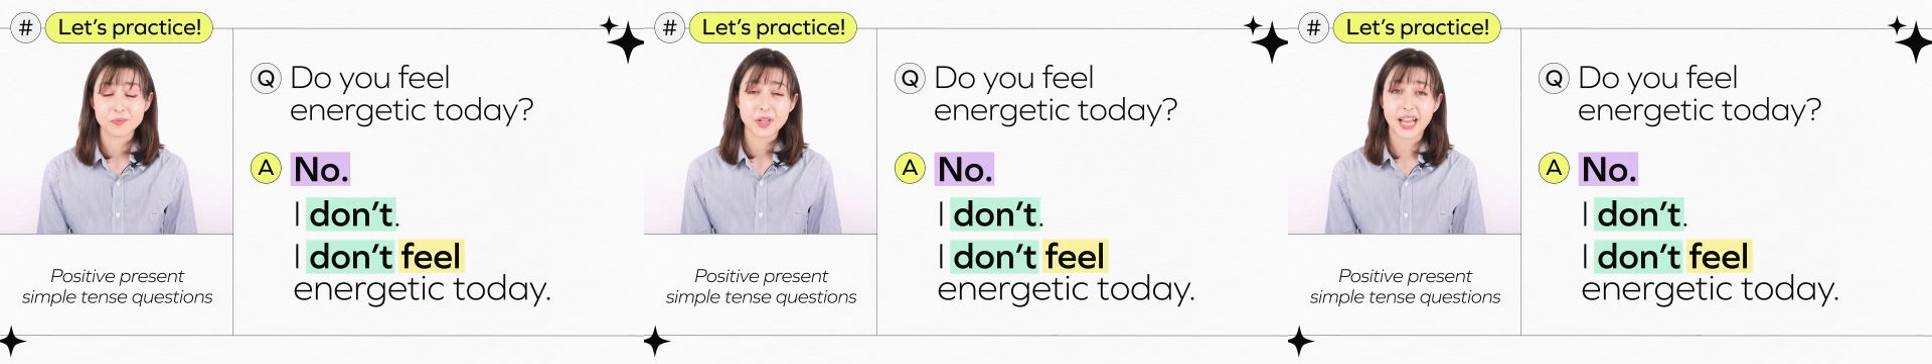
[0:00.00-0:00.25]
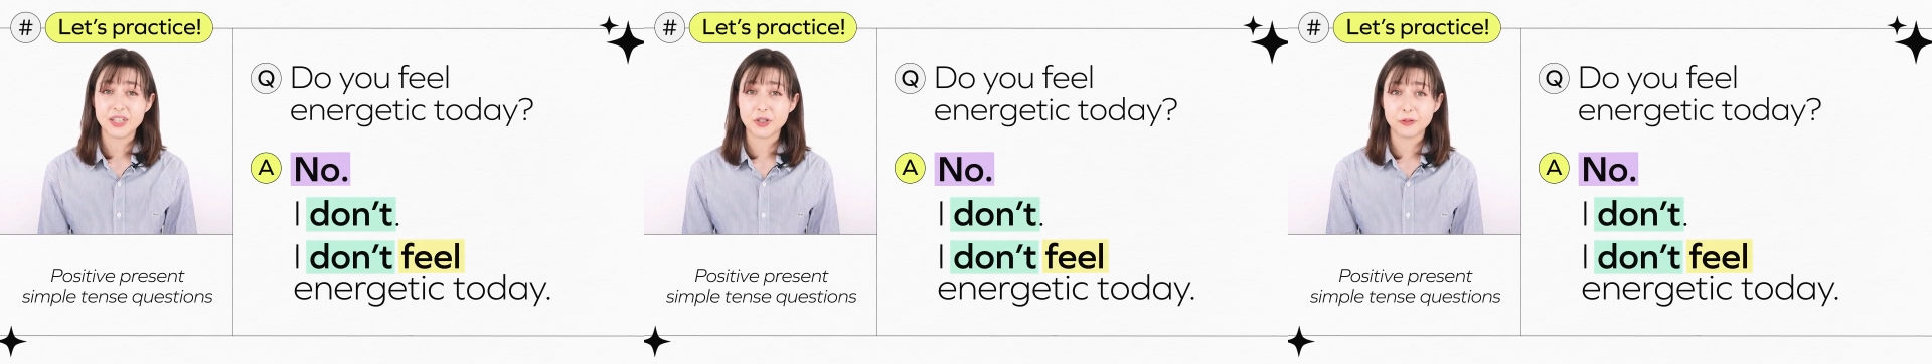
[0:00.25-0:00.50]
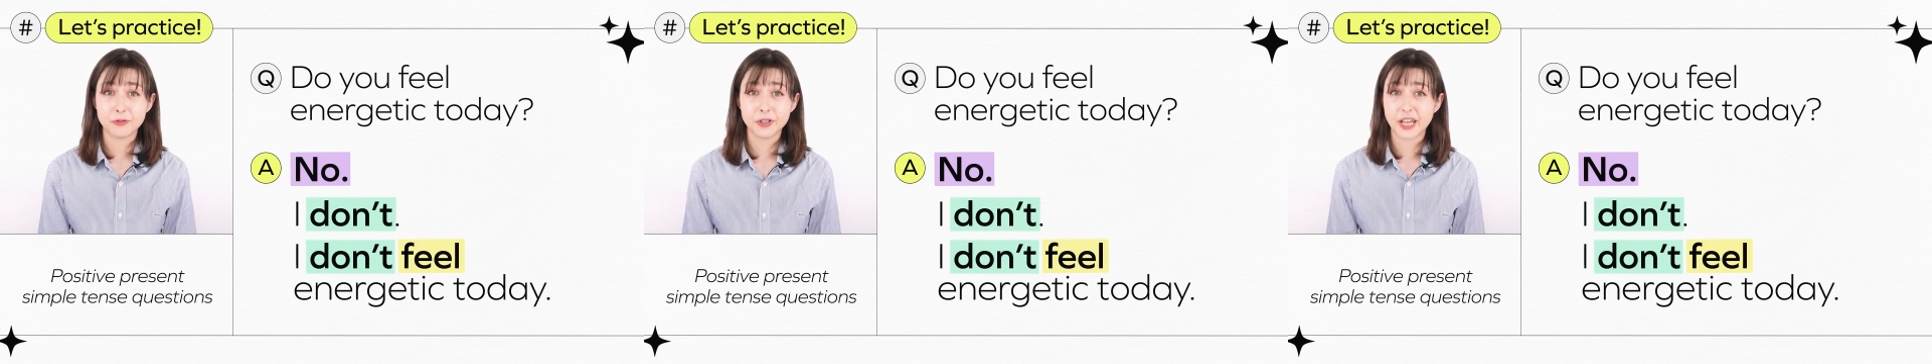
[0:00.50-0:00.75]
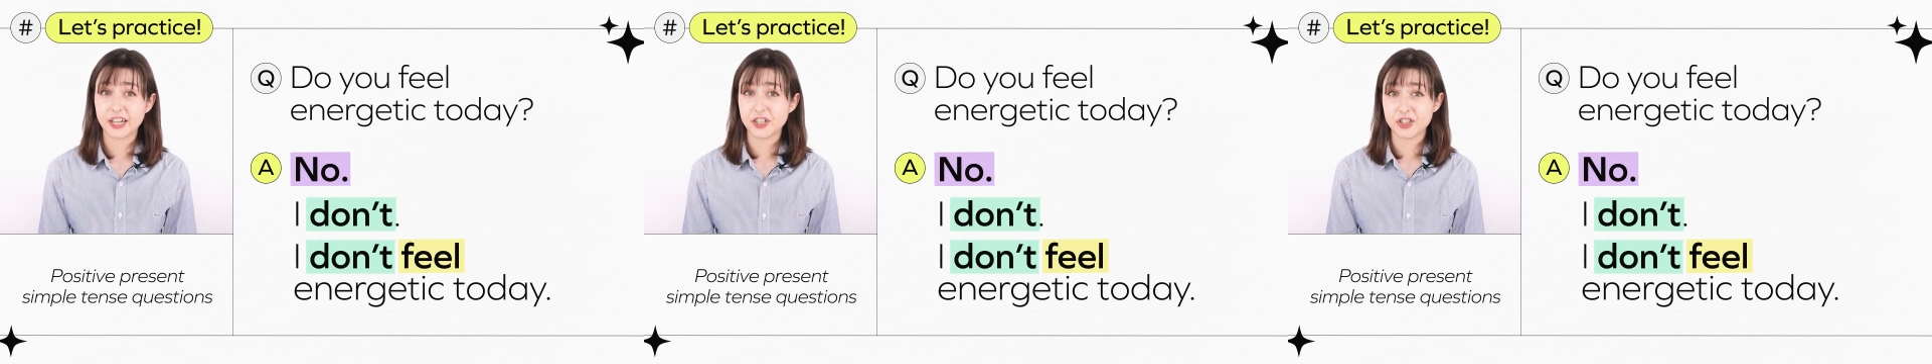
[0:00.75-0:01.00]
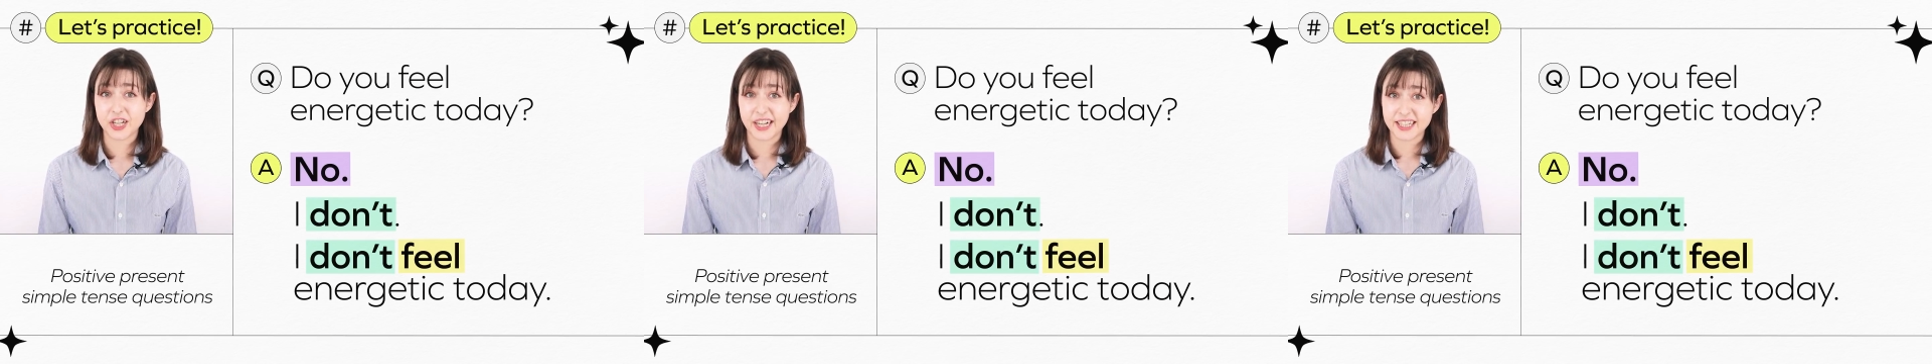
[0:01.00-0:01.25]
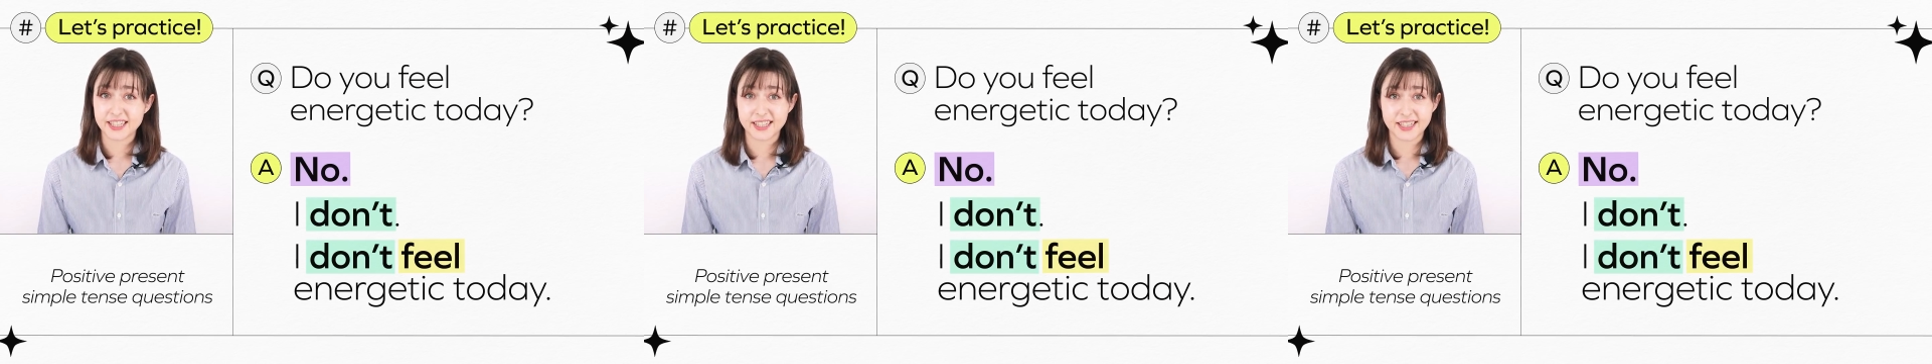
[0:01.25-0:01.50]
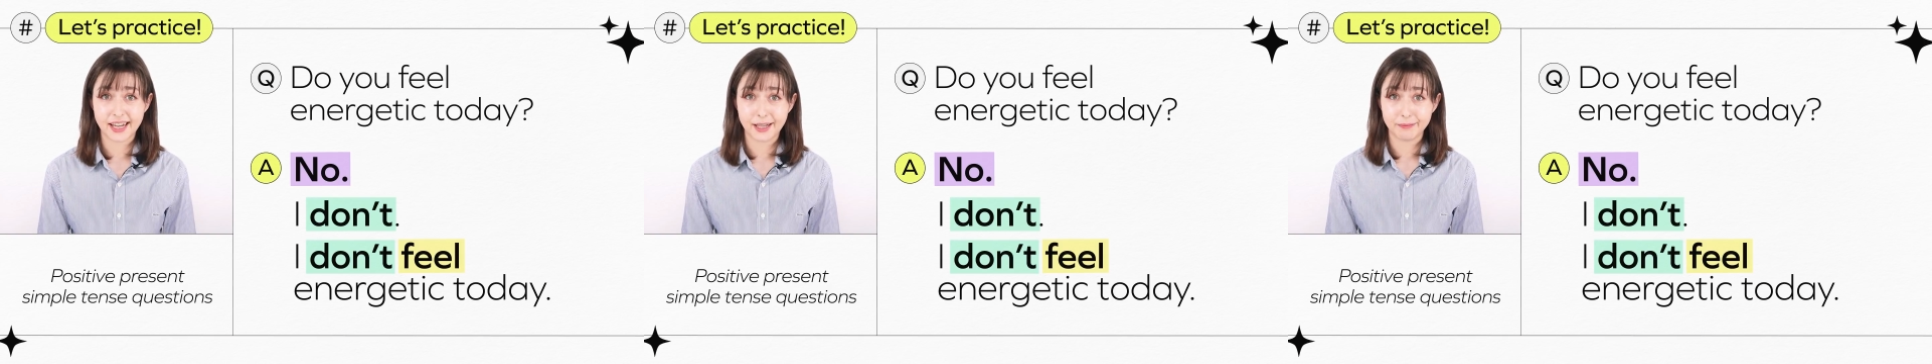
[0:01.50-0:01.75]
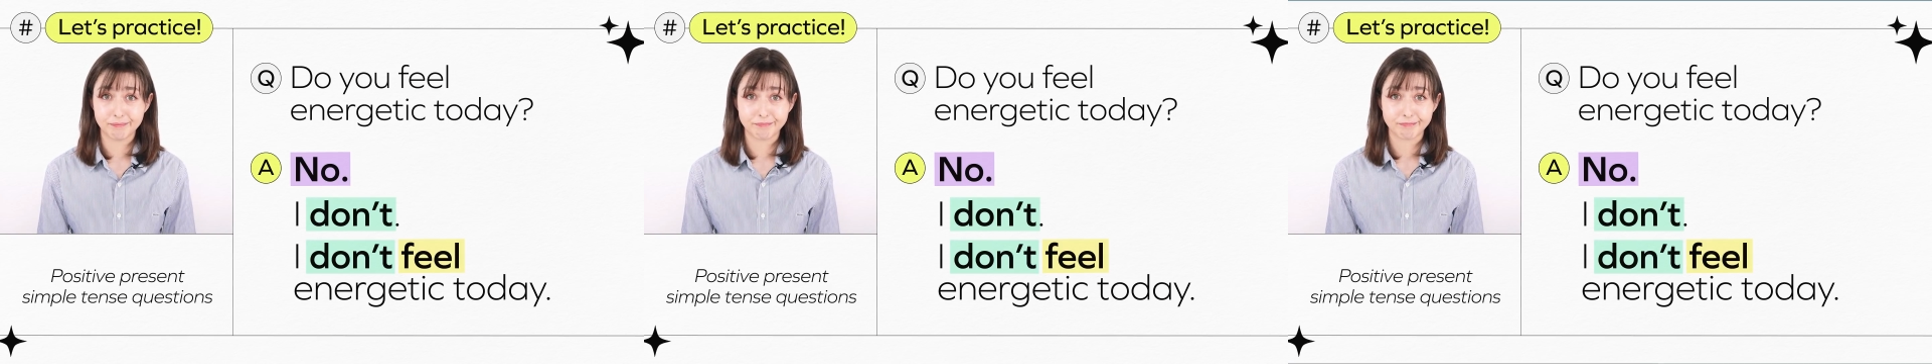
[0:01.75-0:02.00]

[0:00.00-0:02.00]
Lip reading: I don't feel energetic today.